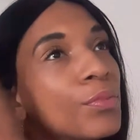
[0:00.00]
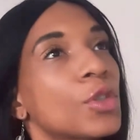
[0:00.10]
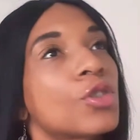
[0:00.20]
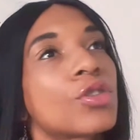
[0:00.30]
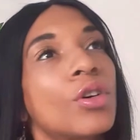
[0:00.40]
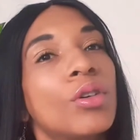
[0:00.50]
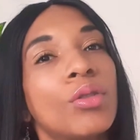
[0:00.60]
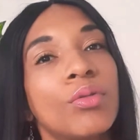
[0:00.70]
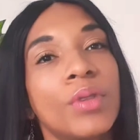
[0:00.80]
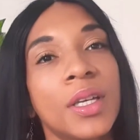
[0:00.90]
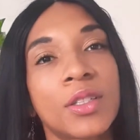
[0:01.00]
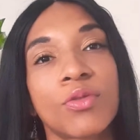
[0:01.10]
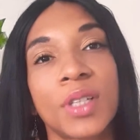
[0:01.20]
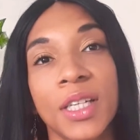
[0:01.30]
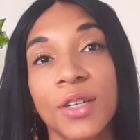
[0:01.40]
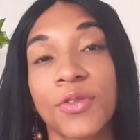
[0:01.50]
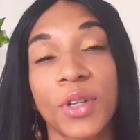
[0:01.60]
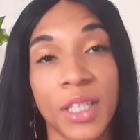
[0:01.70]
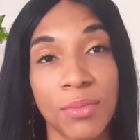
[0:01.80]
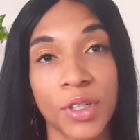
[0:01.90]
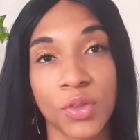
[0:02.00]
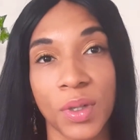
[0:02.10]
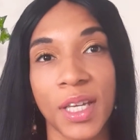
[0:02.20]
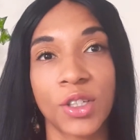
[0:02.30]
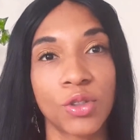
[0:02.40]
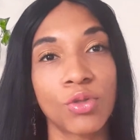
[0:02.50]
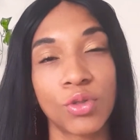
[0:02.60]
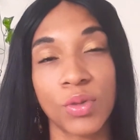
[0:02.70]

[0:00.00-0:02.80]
So it's really good for Libras when they do